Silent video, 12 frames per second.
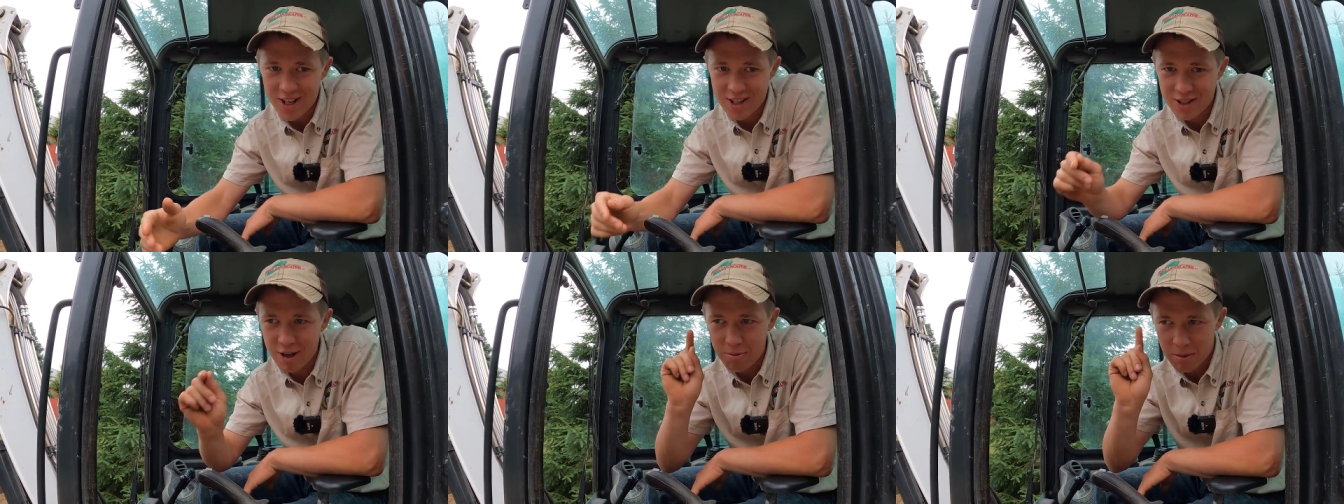
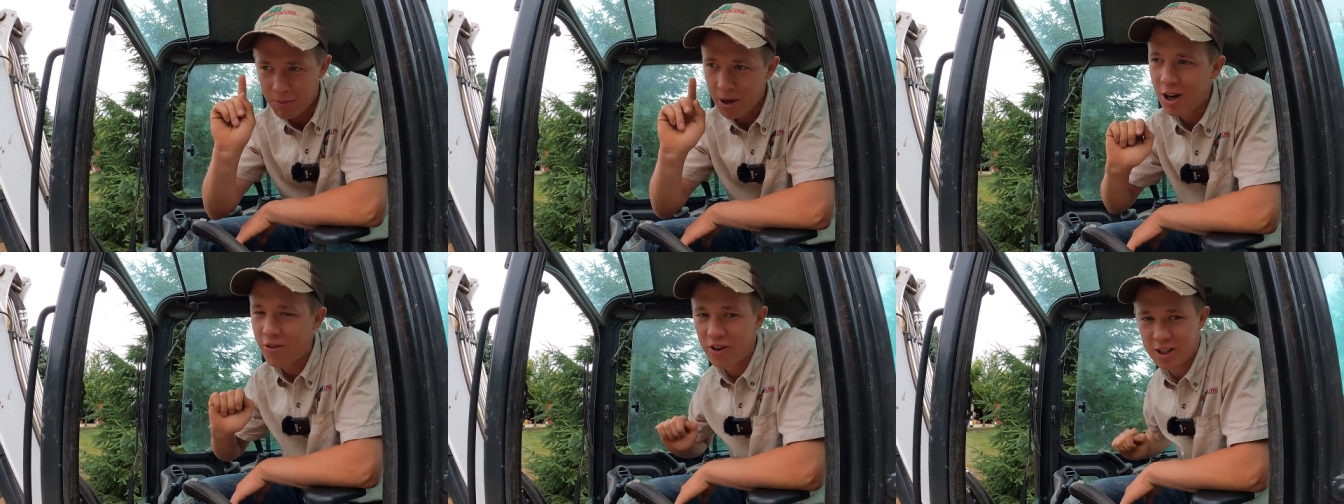It's gonna be
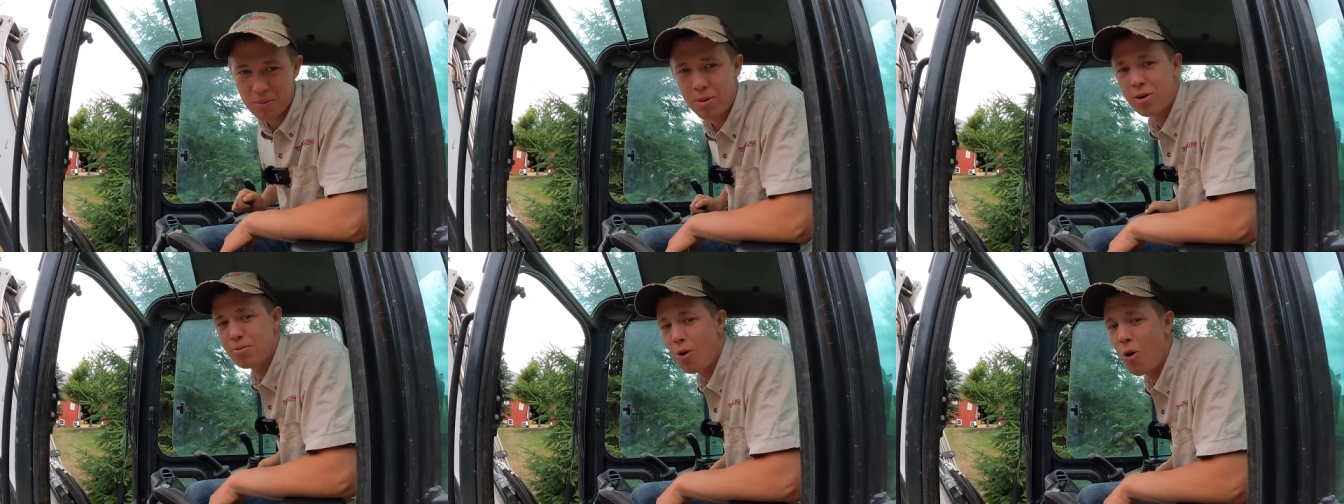perfect to
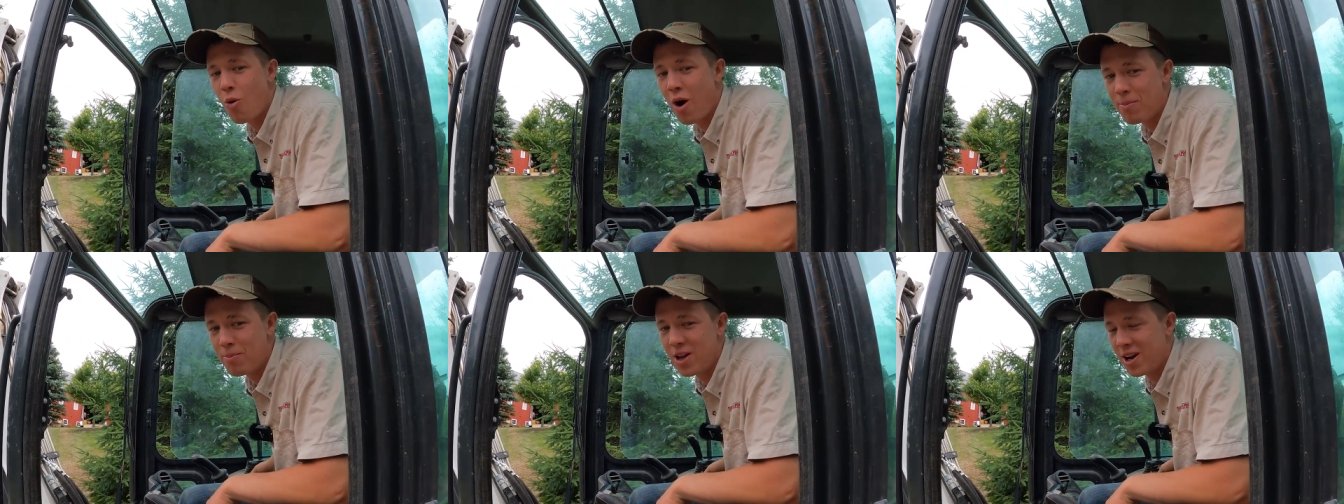put a bowl
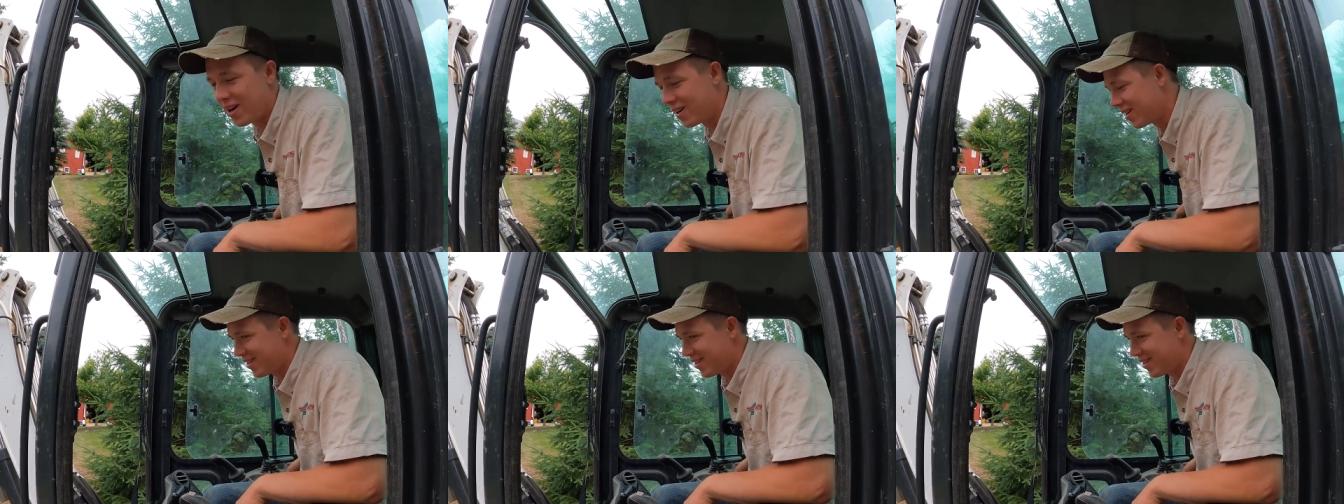up there.